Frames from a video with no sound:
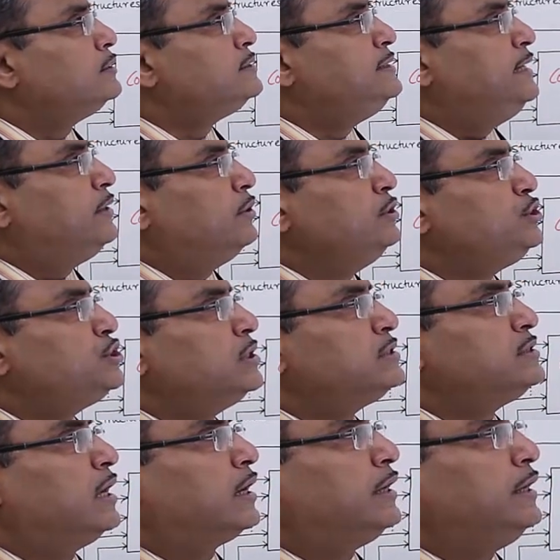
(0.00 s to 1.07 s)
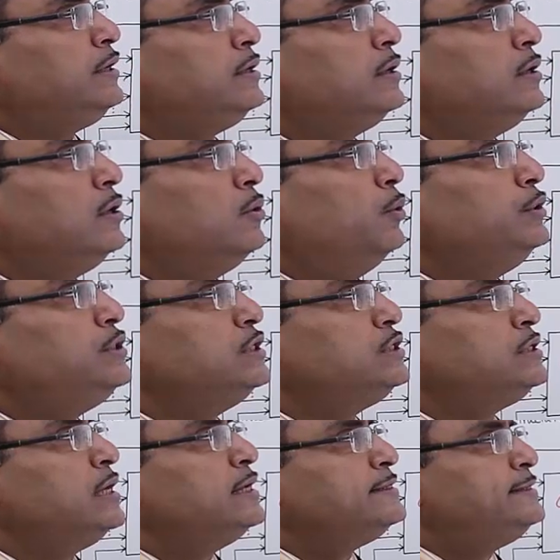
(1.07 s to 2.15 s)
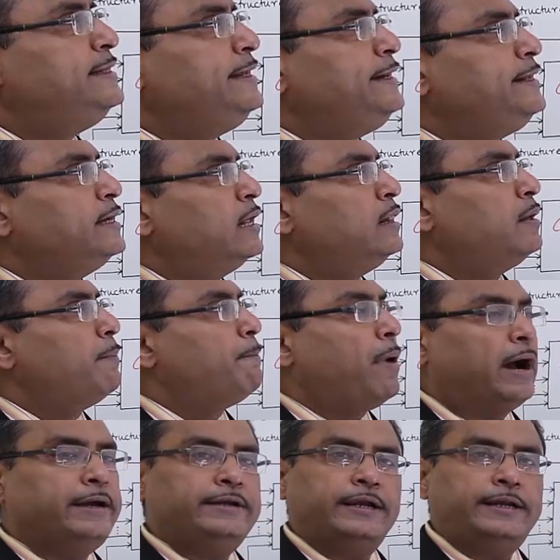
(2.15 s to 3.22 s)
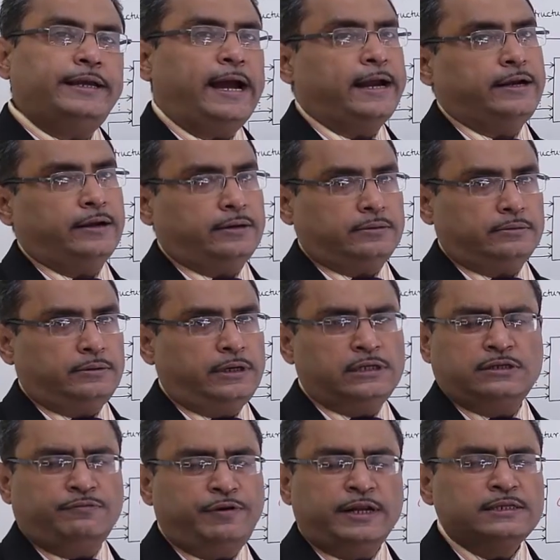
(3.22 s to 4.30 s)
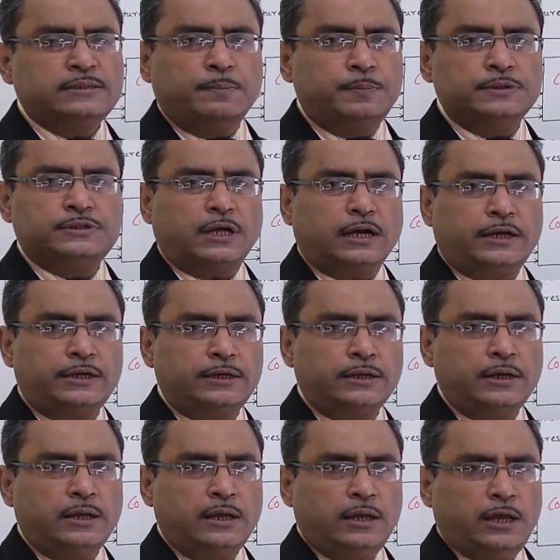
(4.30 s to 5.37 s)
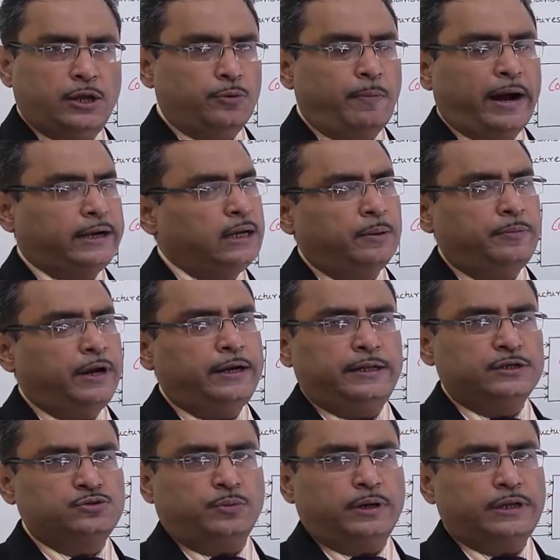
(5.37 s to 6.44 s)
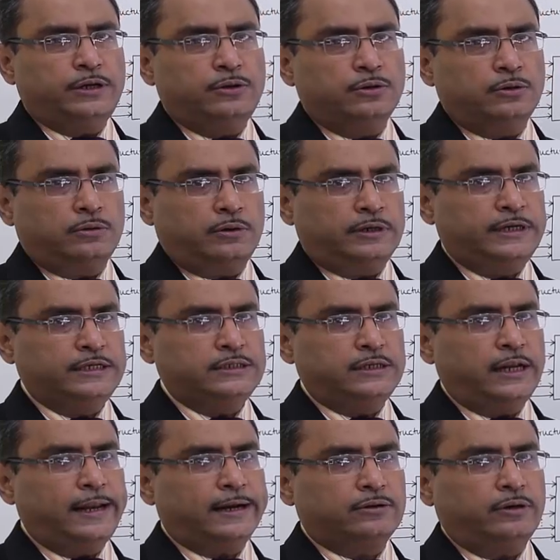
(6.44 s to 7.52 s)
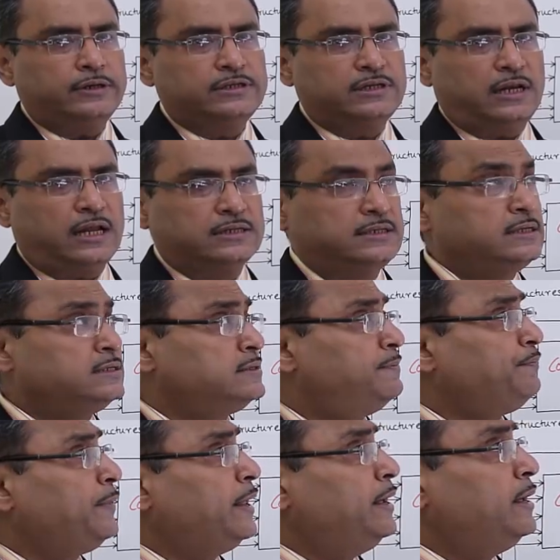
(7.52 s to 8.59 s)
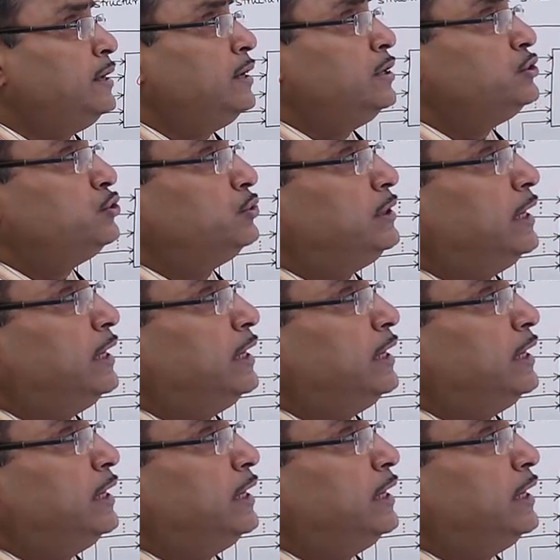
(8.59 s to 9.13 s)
sequential circuit which is serial binary adder. It is a very simple circuit. You might have read this one in your digital electronics classes. So